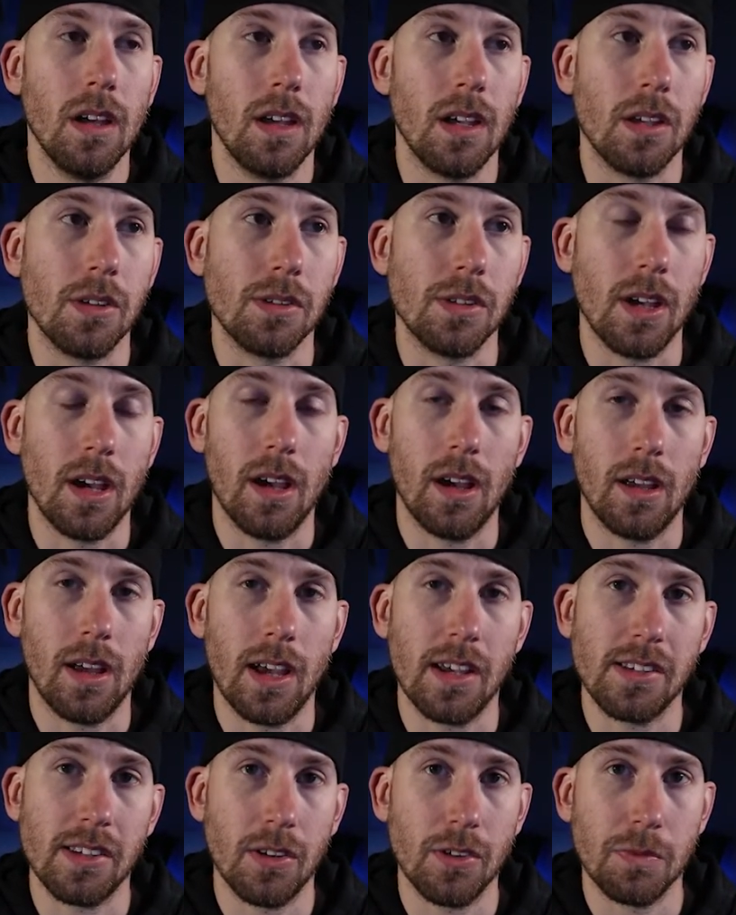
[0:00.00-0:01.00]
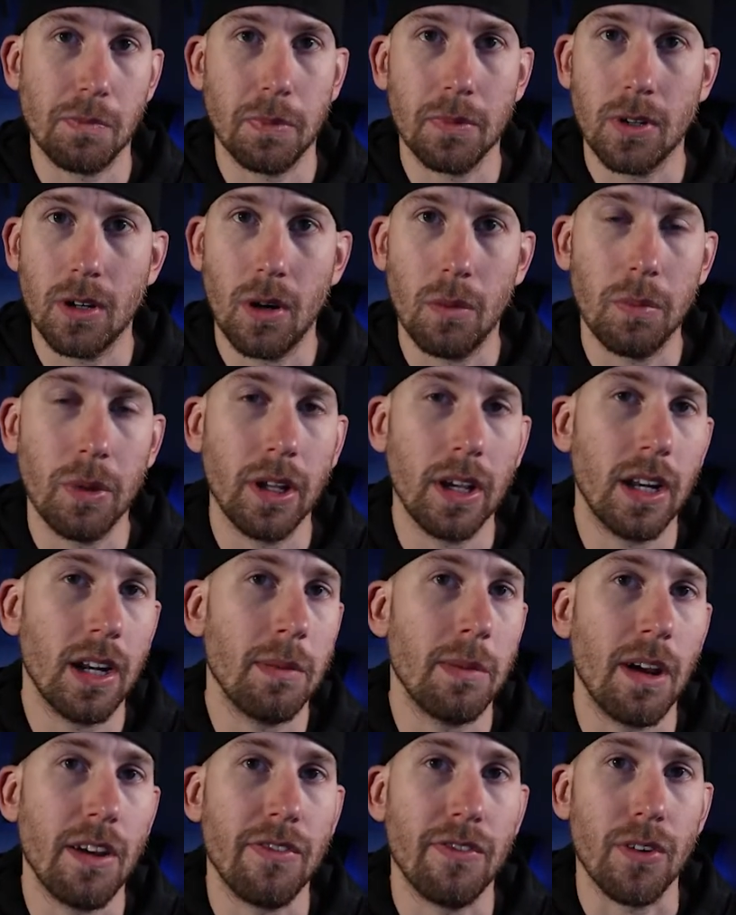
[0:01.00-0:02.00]
is, as I was, you know, playing
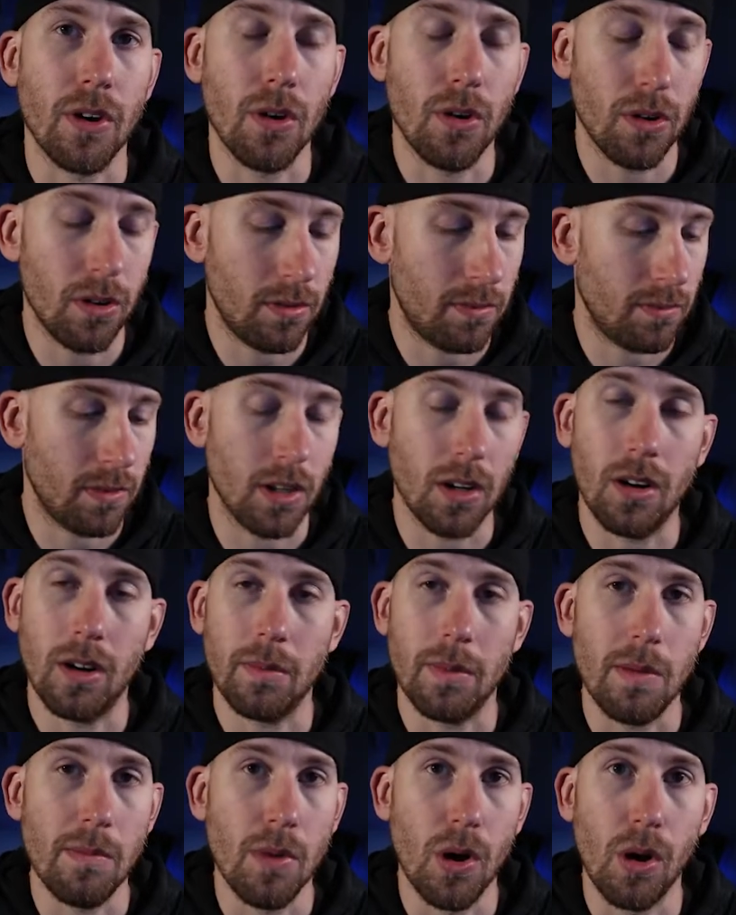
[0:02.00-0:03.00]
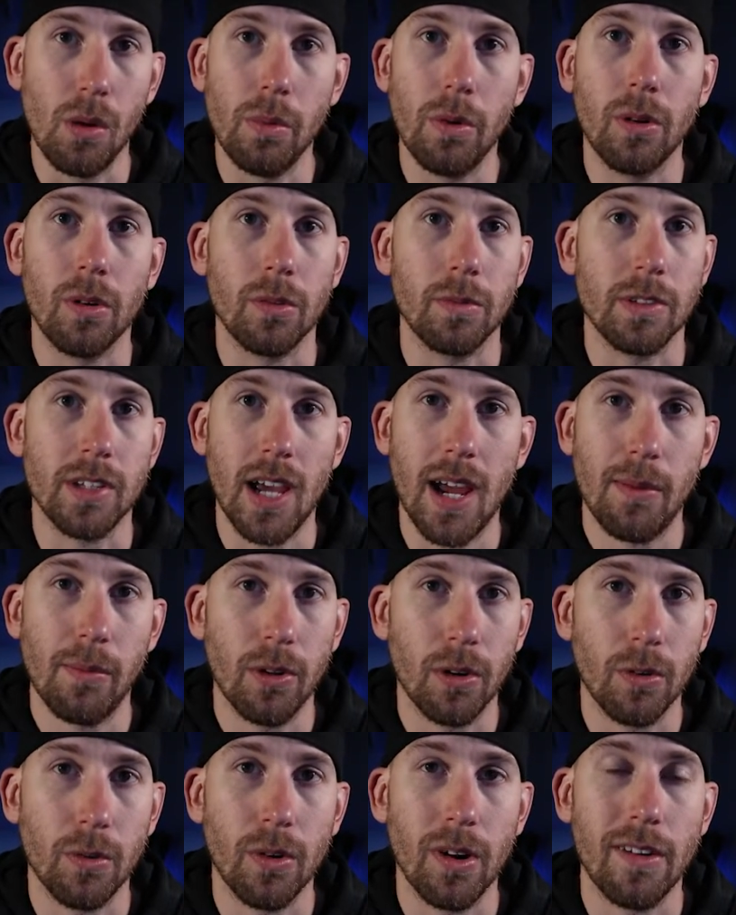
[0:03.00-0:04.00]
on my phone, you know, on my mobile or
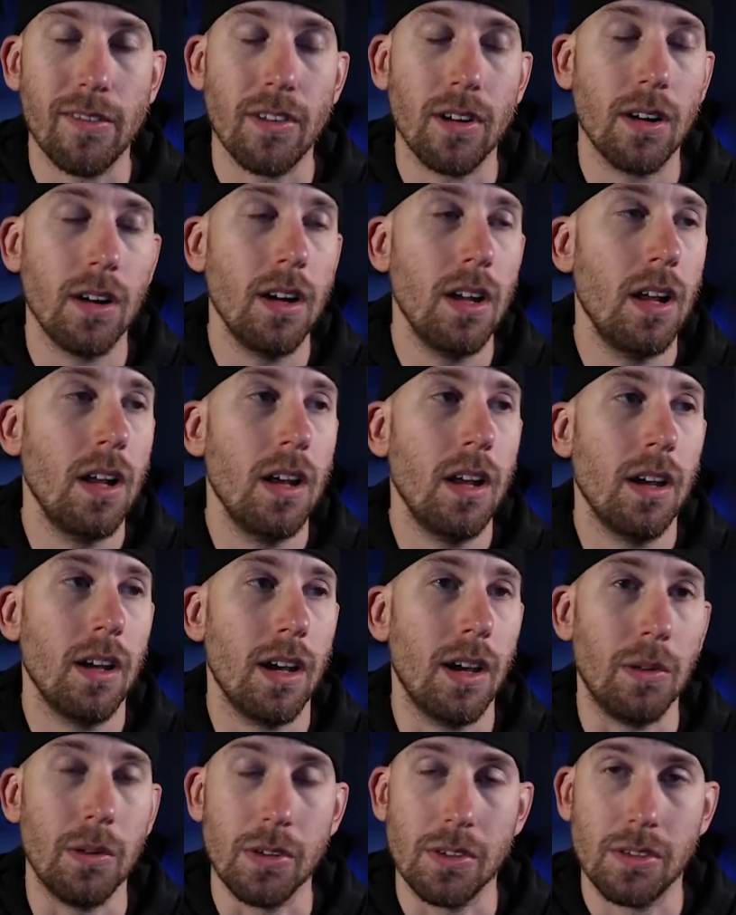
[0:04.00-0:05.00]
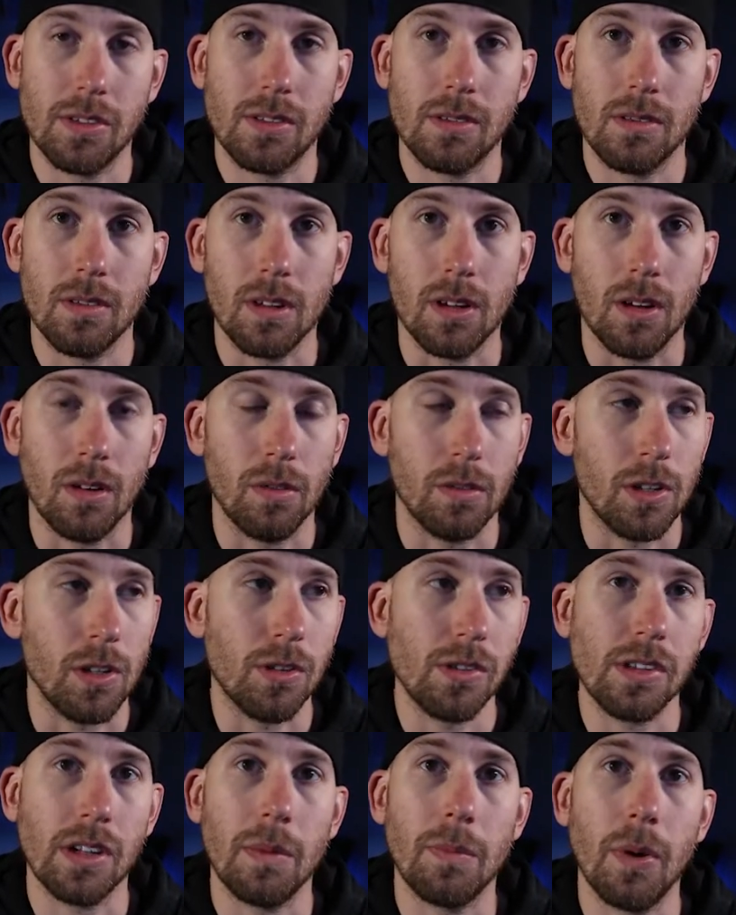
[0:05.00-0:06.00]
tablet or whatever, I was, you know,
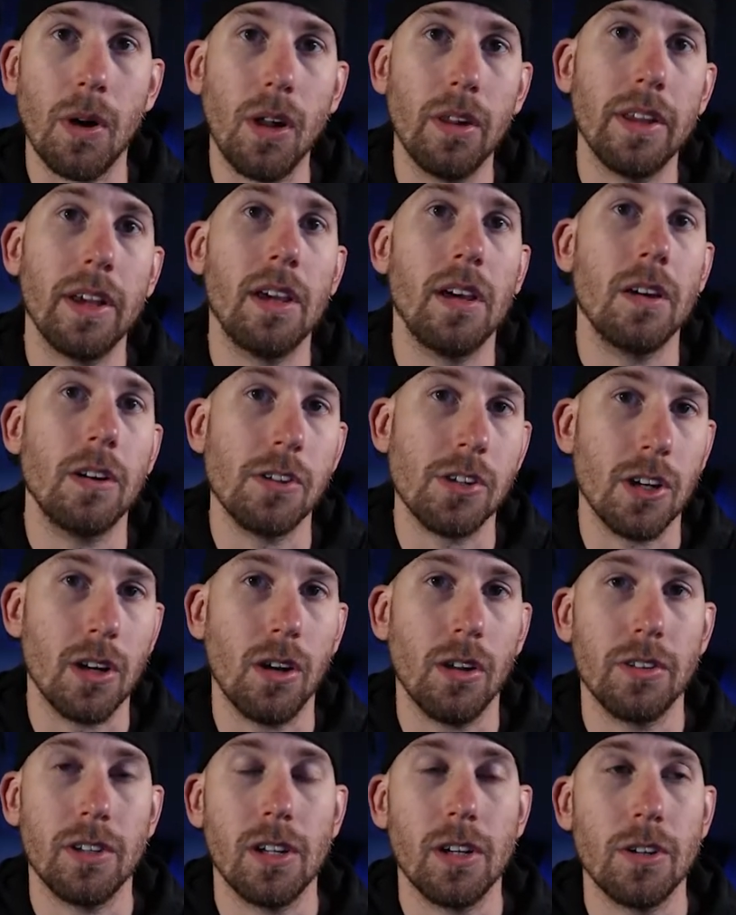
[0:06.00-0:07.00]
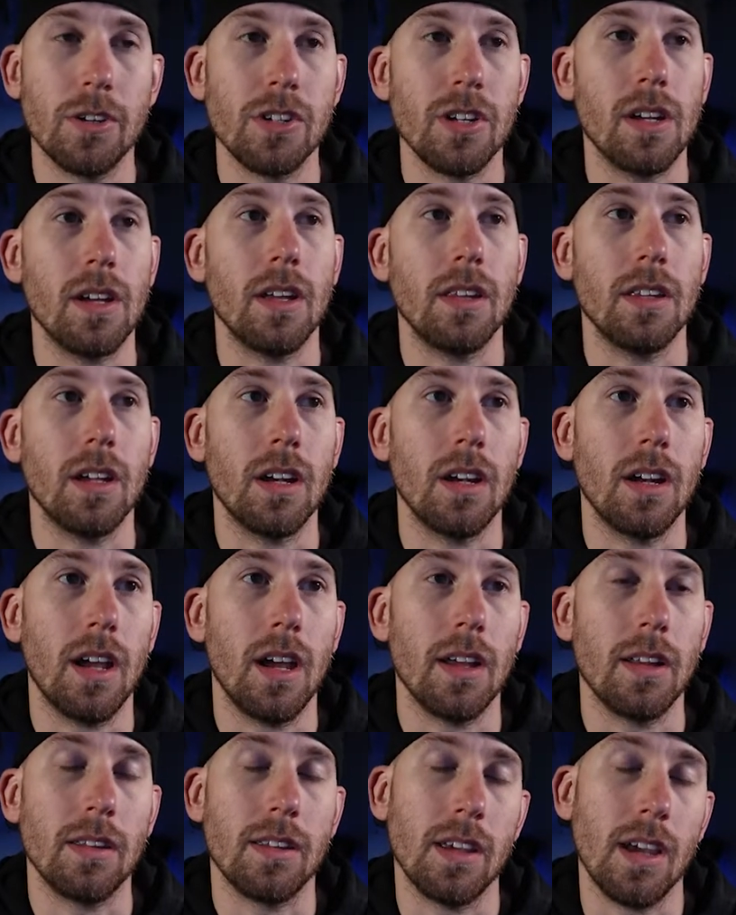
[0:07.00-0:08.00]
using up all the energy, and then
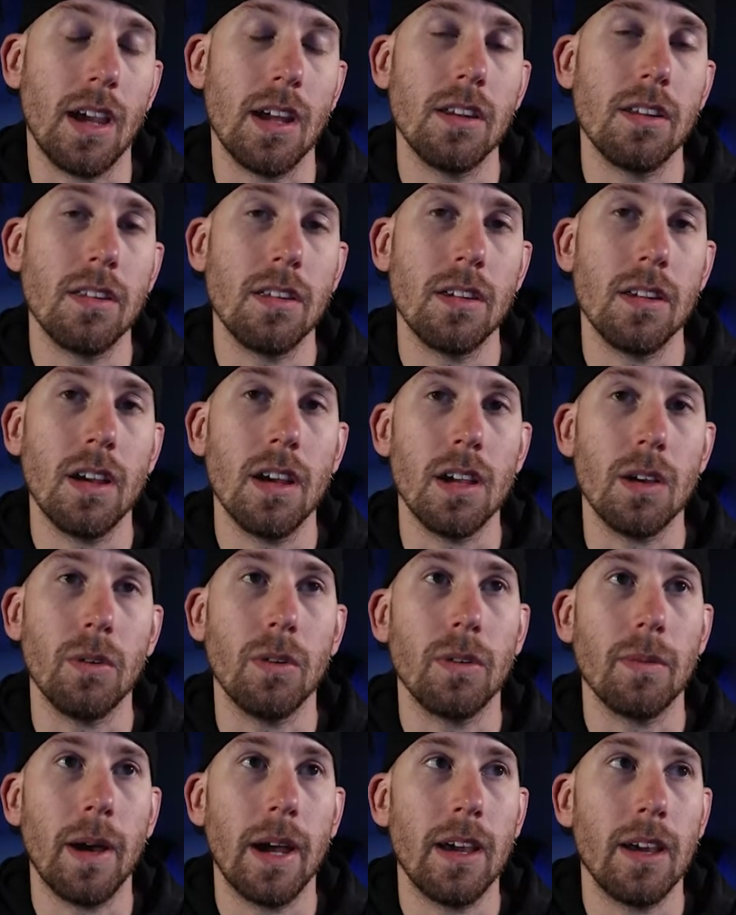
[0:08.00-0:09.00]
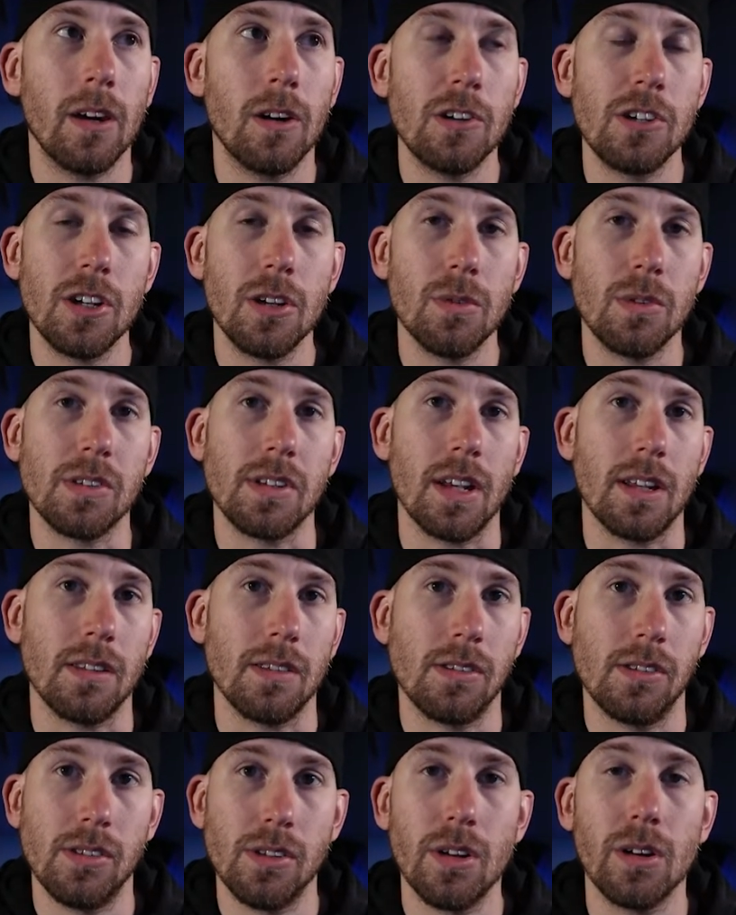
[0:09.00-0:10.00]
at the end of the night, when my energy was
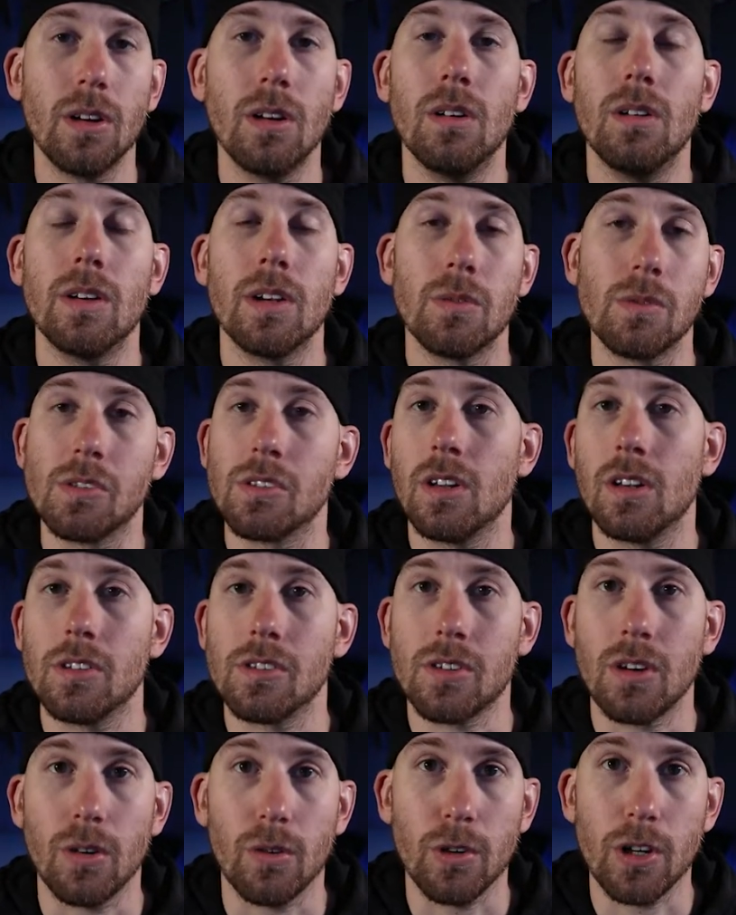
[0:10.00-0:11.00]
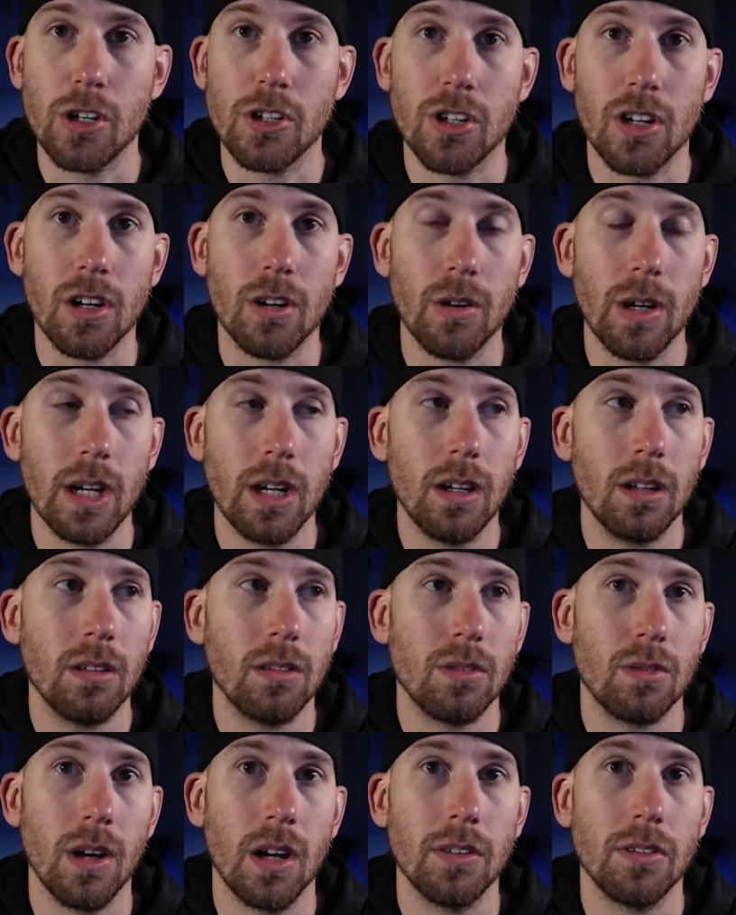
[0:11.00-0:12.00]
at 0 and it was going to start regenerating
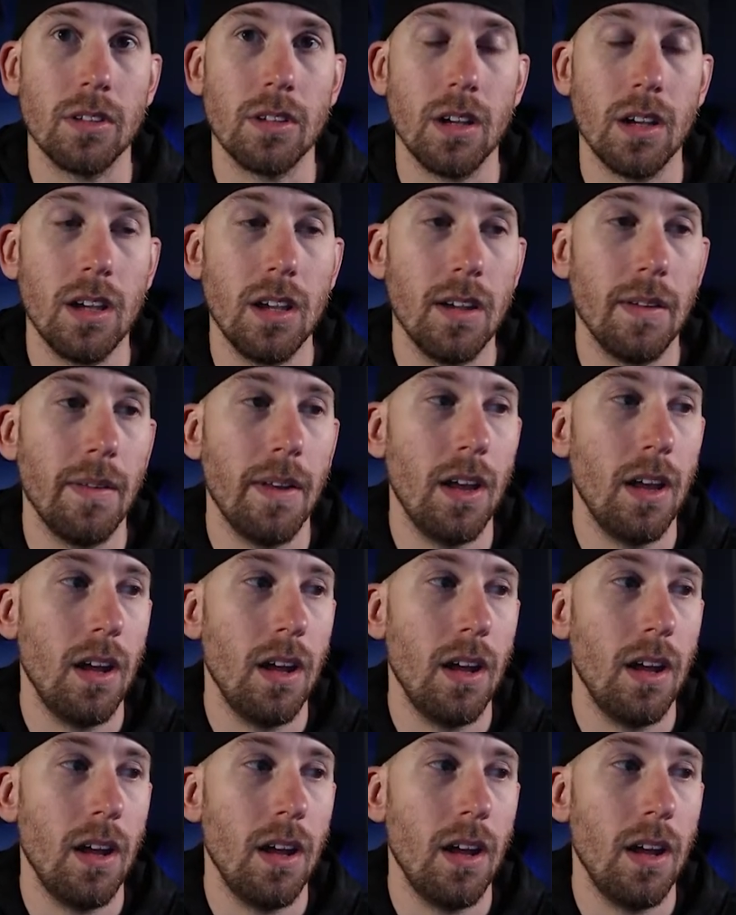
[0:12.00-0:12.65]
throughout the night,